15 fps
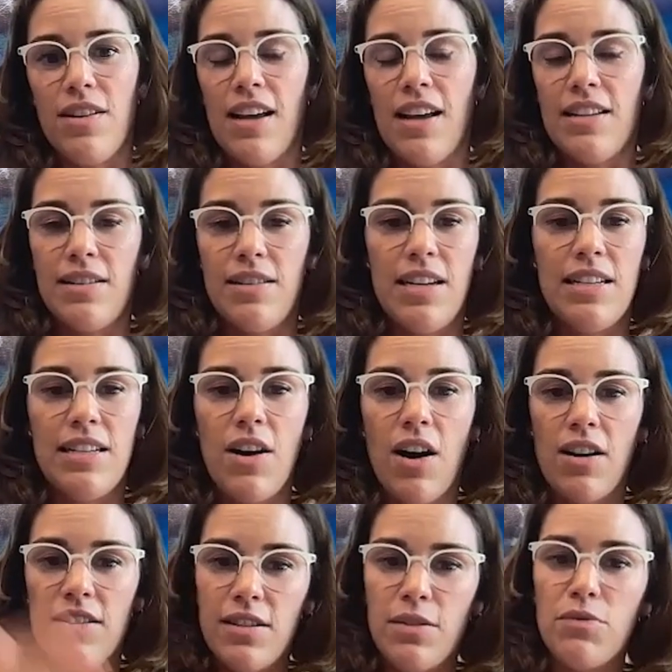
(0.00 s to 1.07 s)
has he's
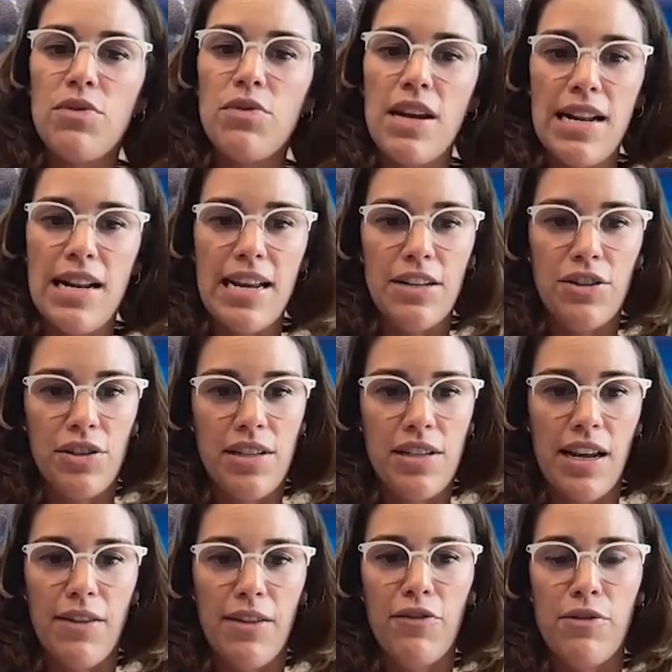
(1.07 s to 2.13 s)
gotten some really
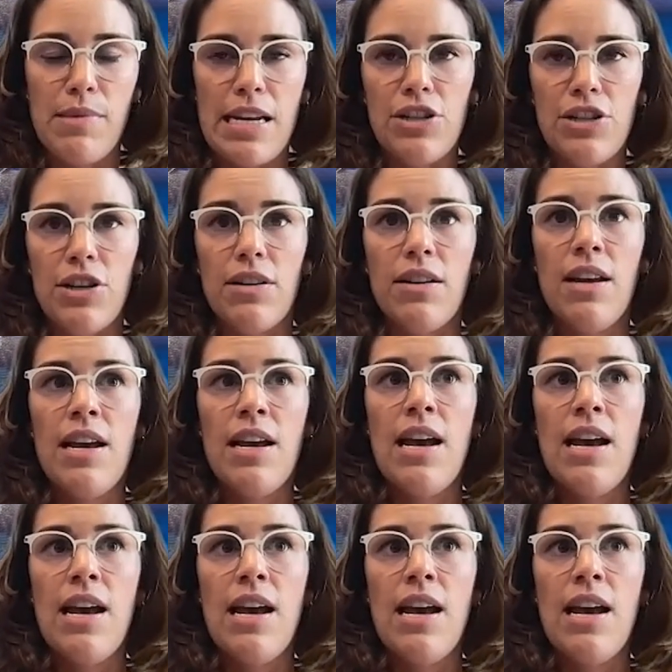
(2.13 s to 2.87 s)
interesting information